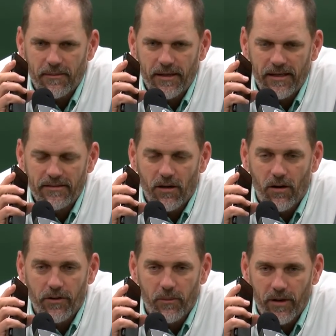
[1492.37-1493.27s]
I mean, it's
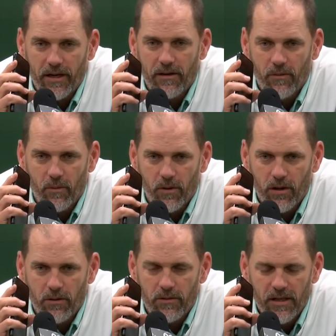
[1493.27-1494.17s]
hard to win on the
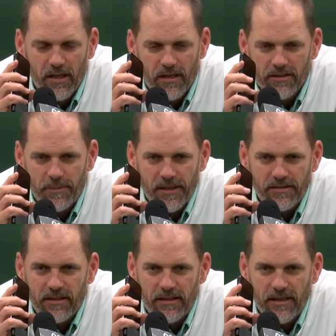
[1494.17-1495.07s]
road,
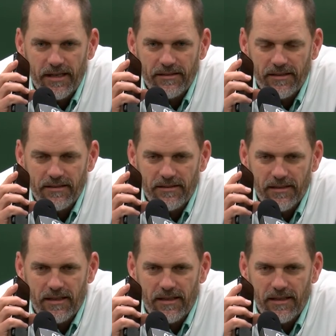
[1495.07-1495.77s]
especially in the SEC.